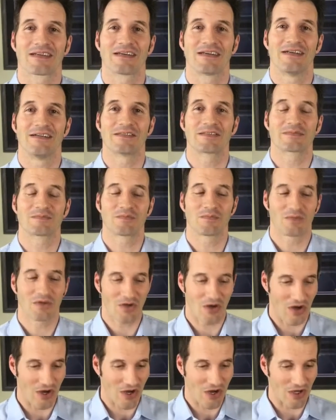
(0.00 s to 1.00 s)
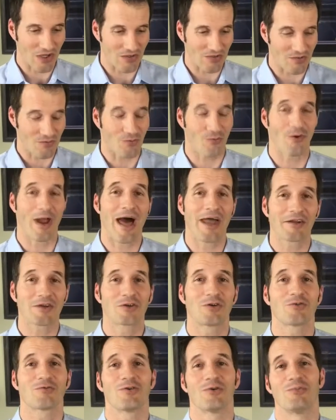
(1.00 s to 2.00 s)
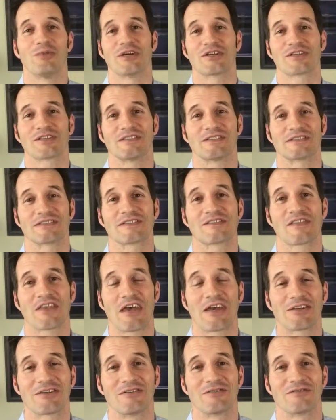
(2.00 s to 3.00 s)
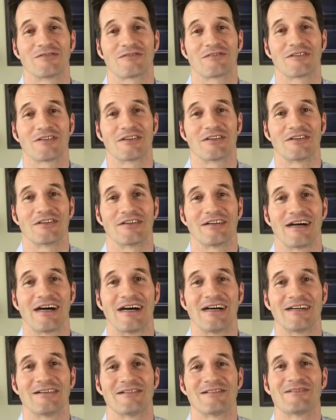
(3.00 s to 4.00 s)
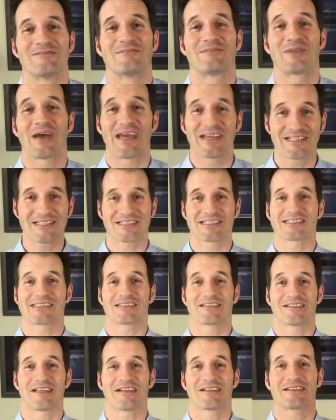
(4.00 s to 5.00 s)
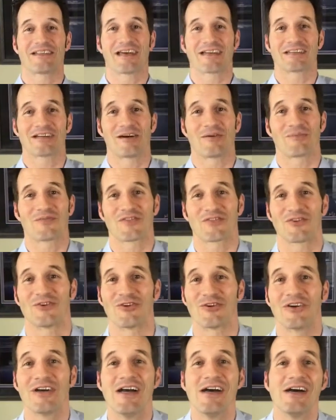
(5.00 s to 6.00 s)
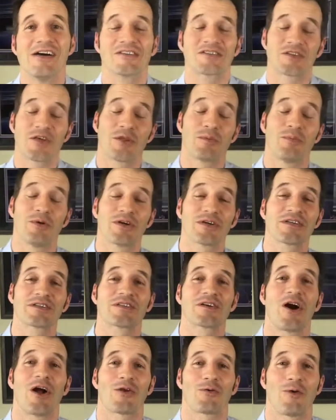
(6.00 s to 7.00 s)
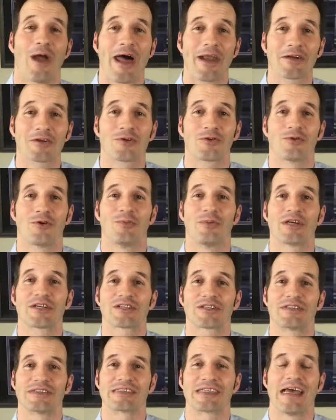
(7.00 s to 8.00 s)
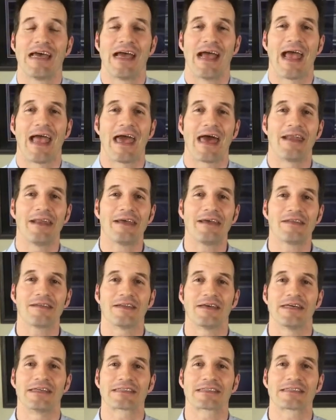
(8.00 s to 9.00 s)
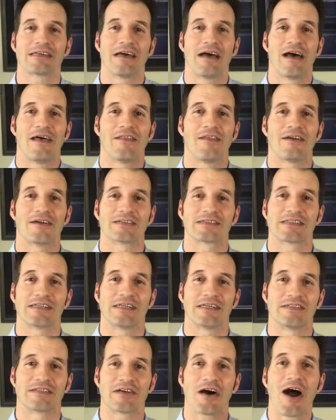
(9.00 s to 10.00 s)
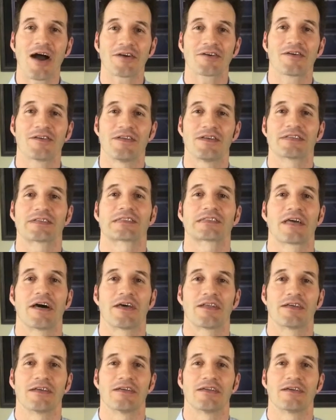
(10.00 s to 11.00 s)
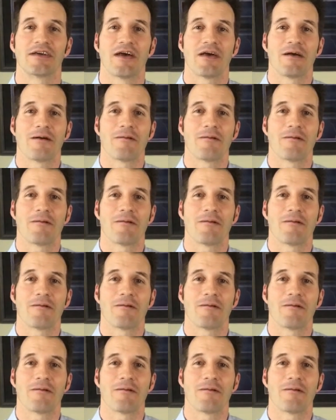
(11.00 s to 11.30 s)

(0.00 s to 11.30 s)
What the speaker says: It's called Radical Remissions. Thank you for your patience in letting that come through. So the book is called Radical Remissions, and in this, there's a doctor that studied